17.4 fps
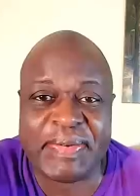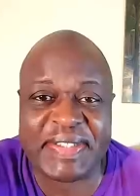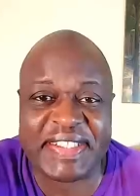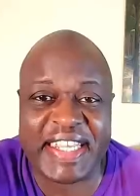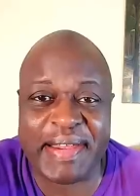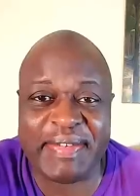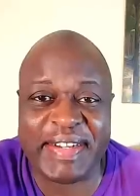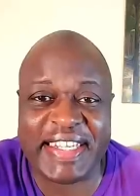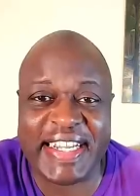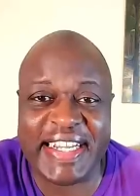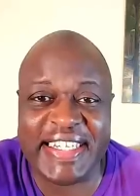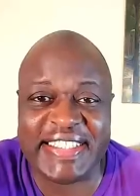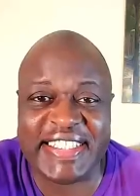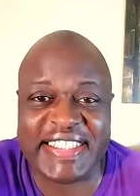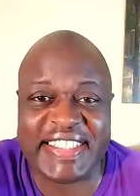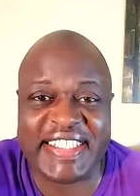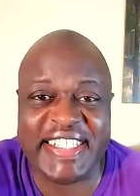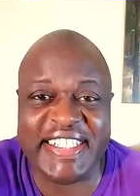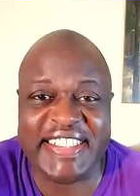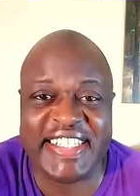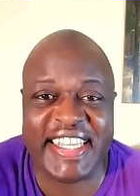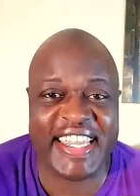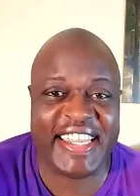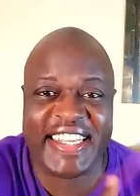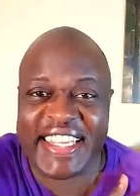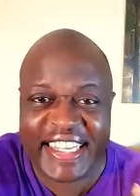What's happening, guys? It's
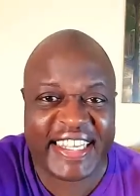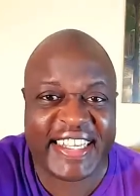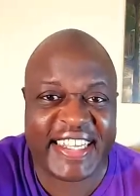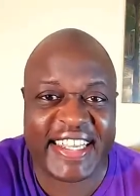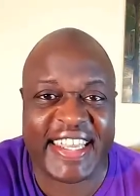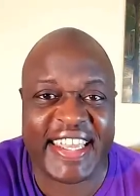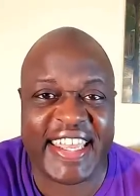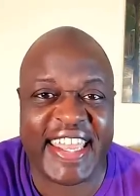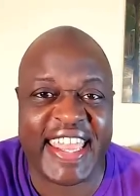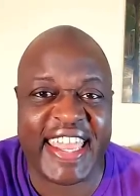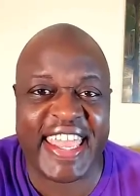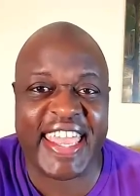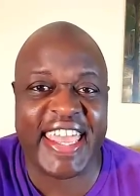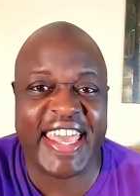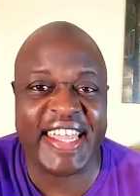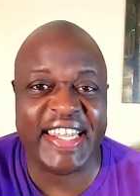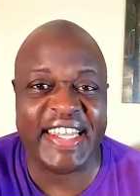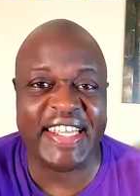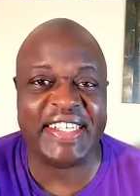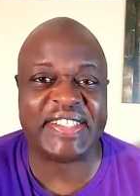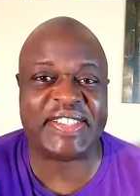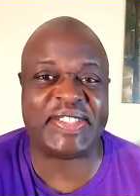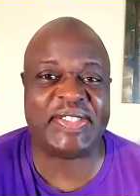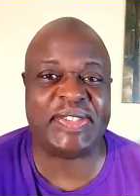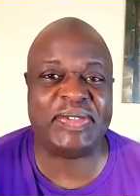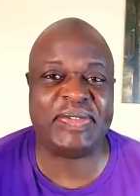TJ
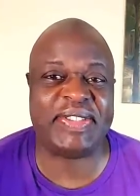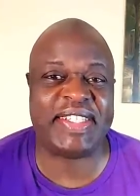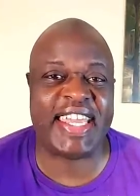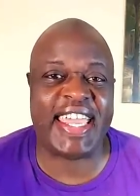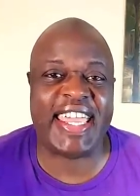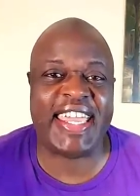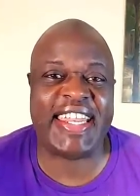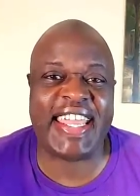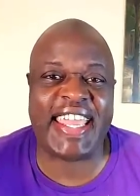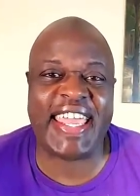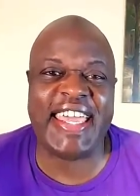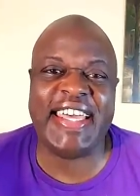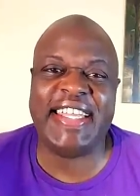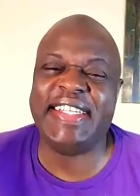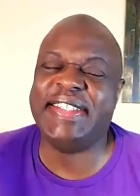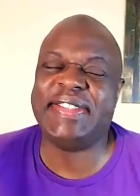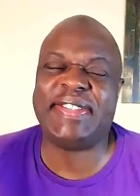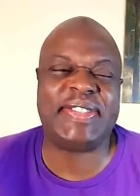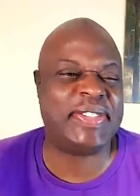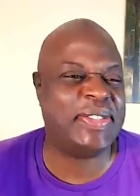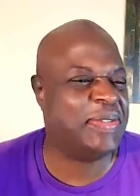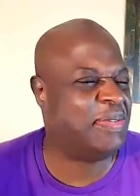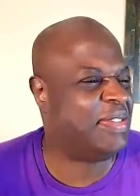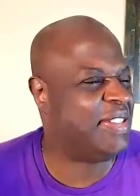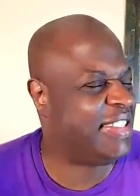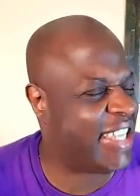LSU Dad.
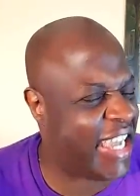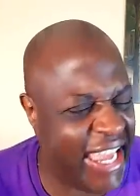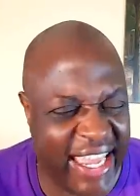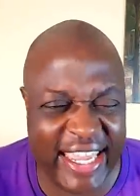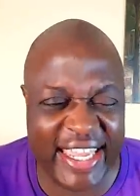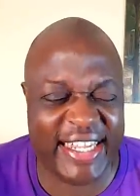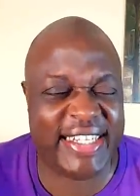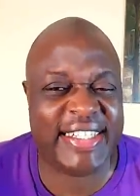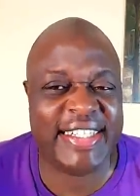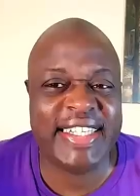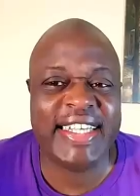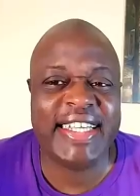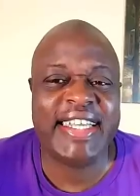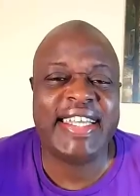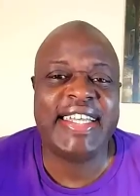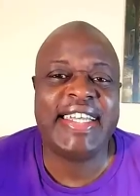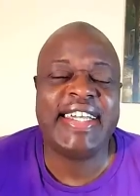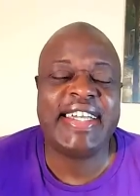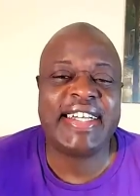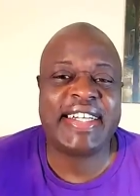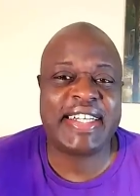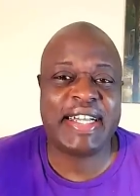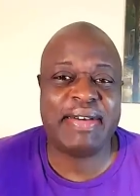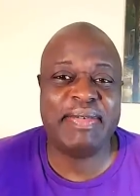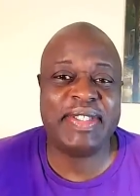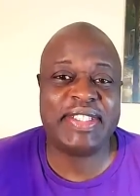LSU Dad
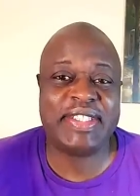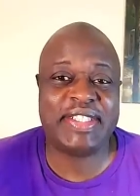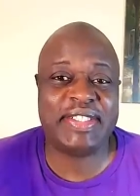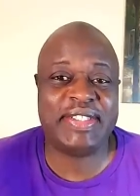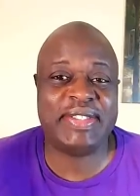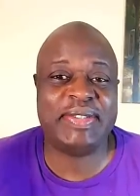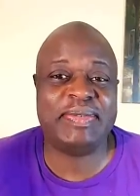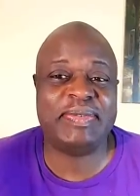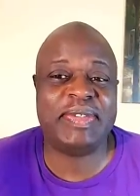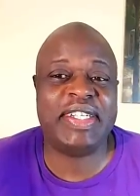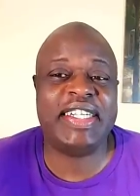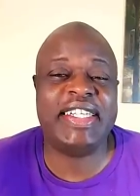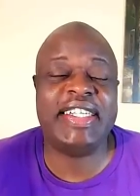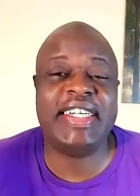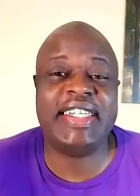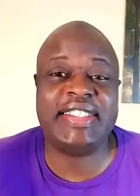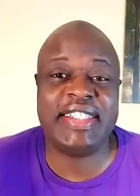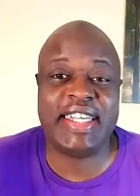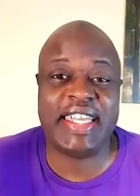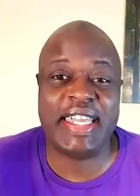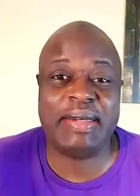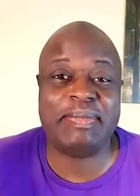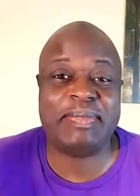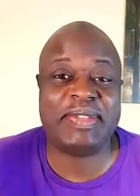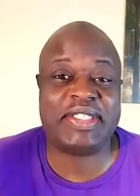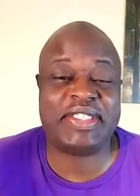coming to you with another
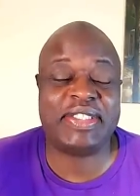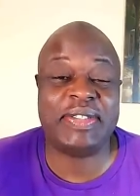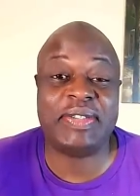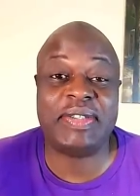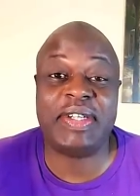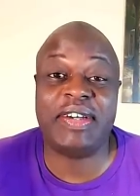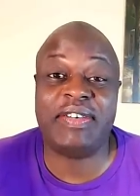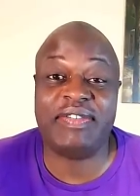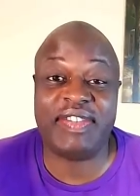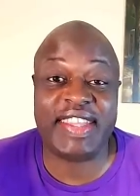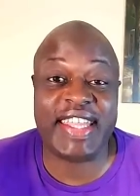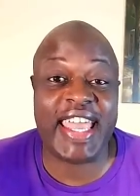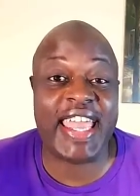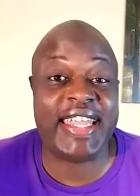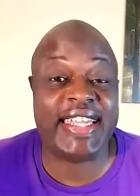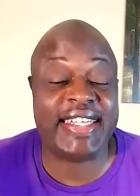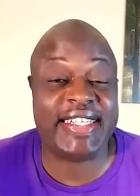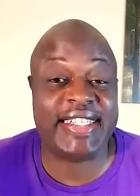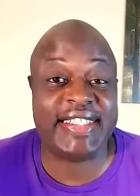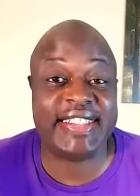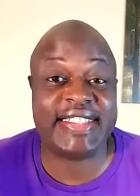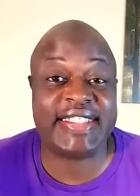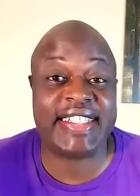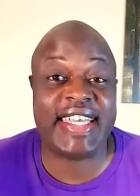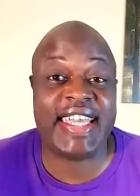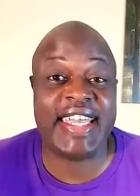episode of That
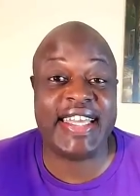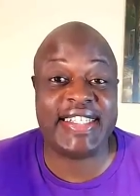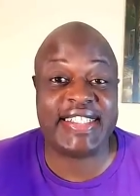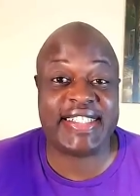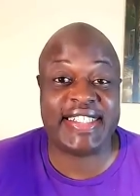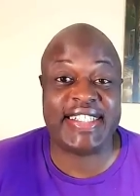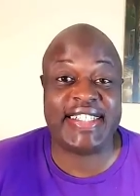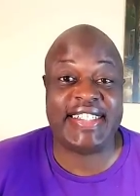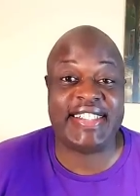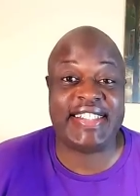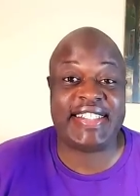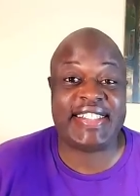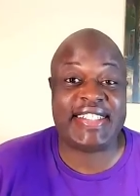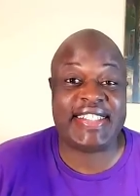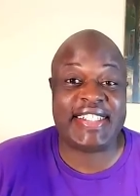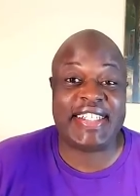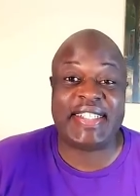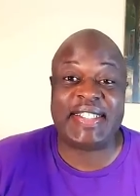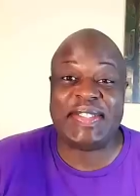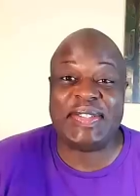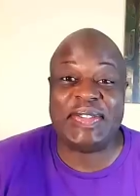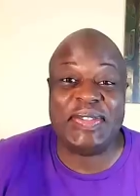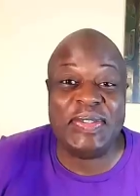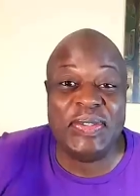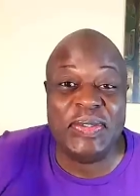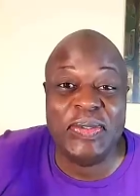Is SEC
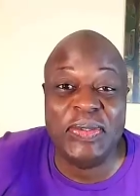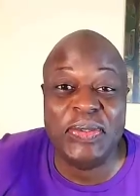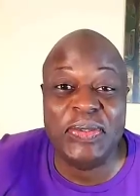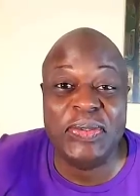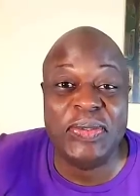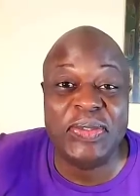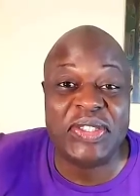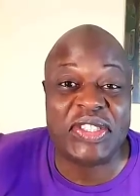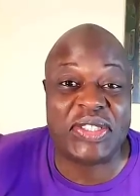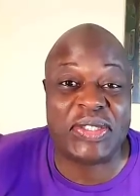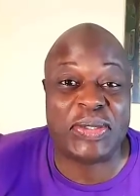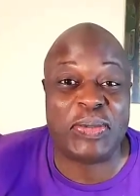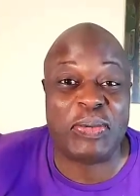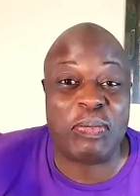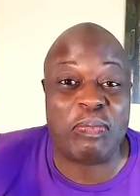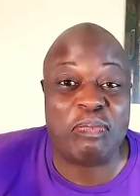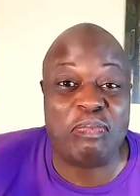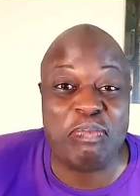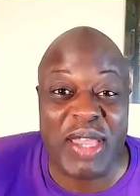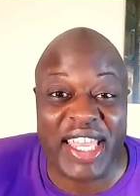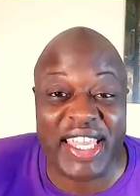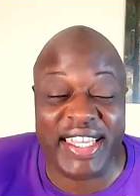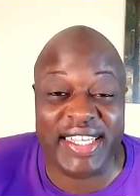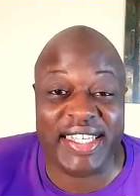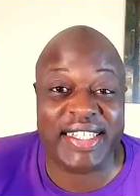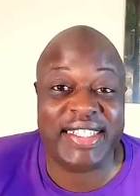News to
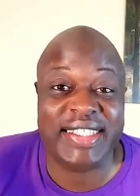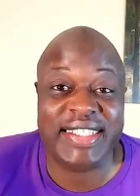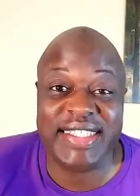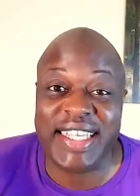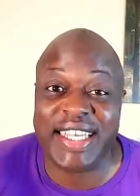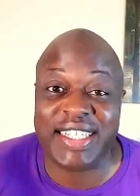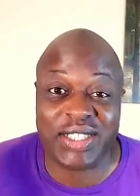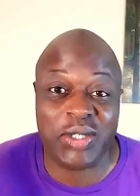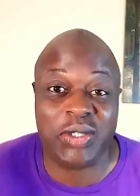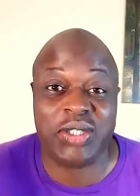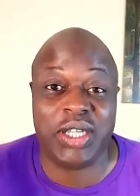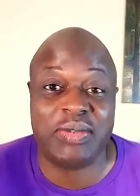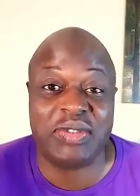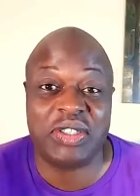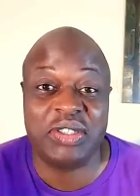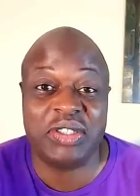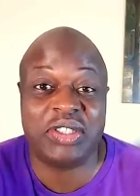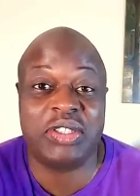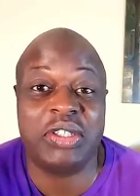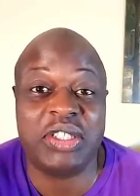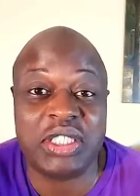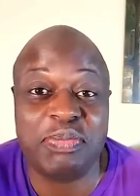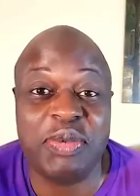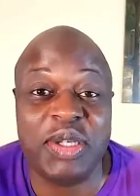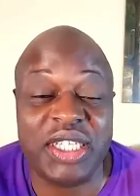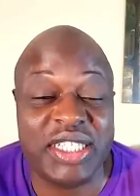Me. Yeah, I told you I was going to
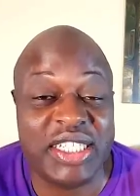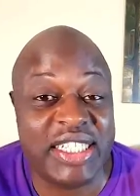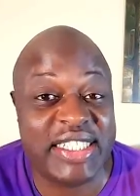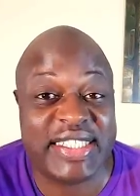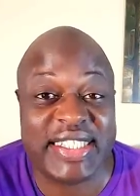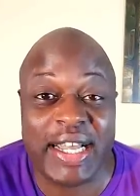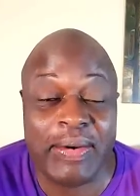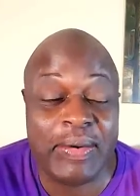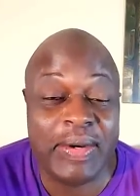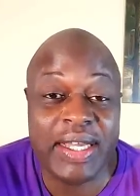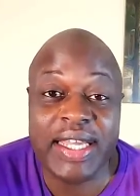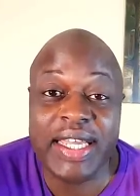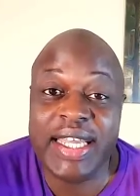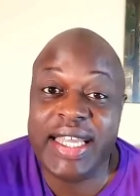start spitting these out